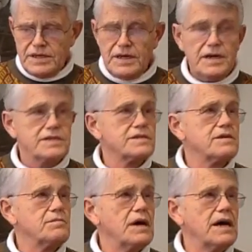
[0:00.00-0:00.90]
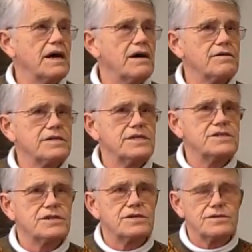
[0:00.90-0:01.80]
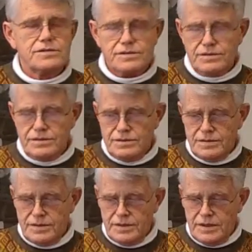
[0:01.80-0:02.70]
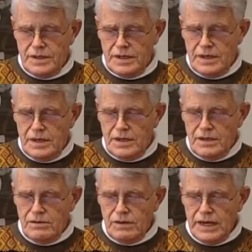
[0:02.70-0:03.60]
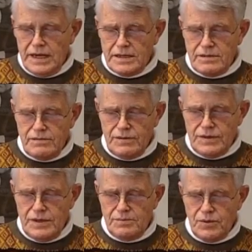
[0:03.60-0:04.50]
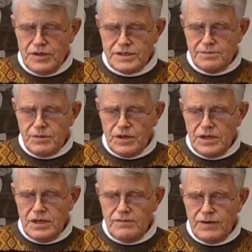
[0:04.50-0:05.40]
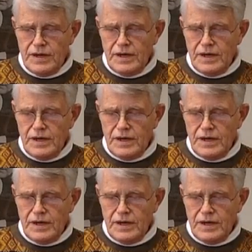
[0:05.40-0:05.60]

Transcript: in us by our teachers, who act with the implicit belief